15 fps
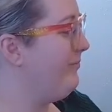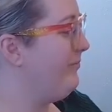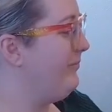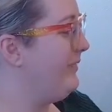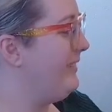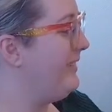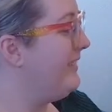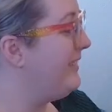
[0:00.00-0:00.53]

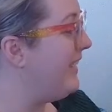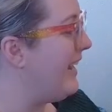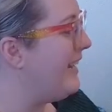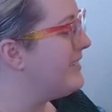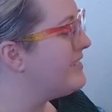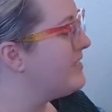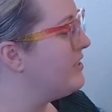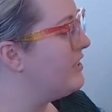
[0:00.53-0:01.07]

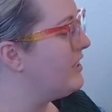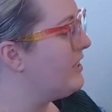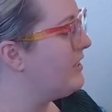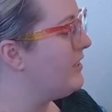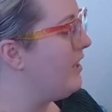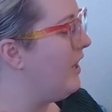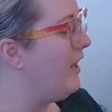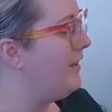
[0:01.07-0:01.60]
yes, the
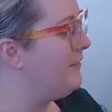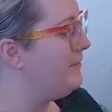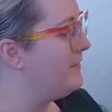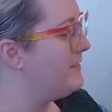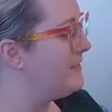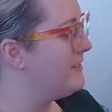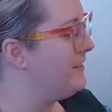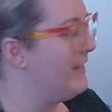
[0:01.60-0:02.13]
cuff
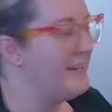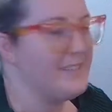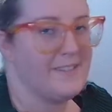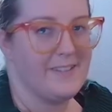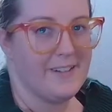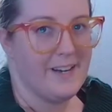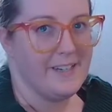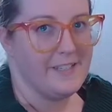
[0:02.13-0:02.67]
is less
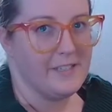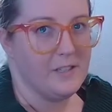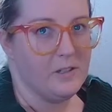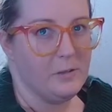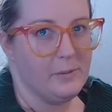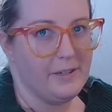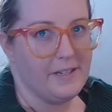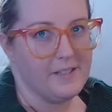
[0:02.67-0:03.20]
than ideal
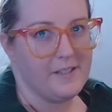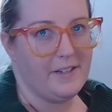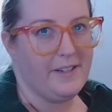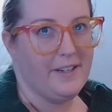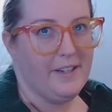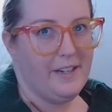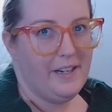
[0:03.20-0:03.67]
because I